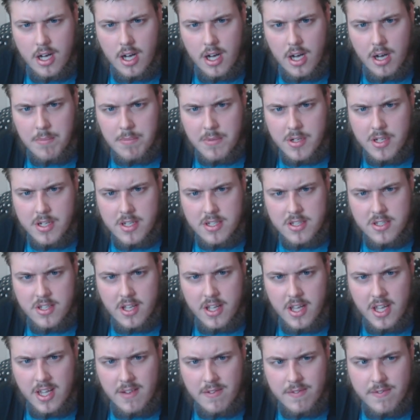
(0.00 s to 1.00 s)
I'm gonna
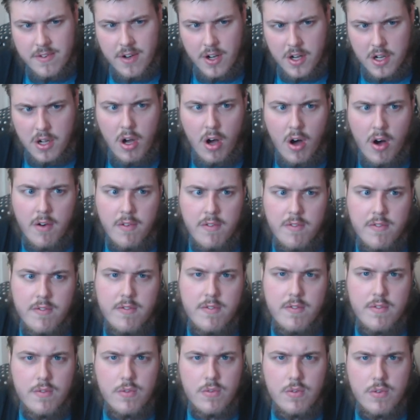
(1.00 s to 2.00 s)
say fuck
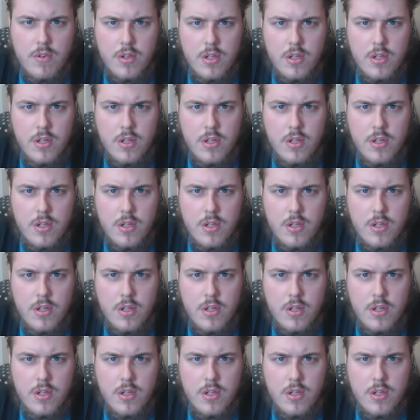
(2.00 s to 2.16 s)
off.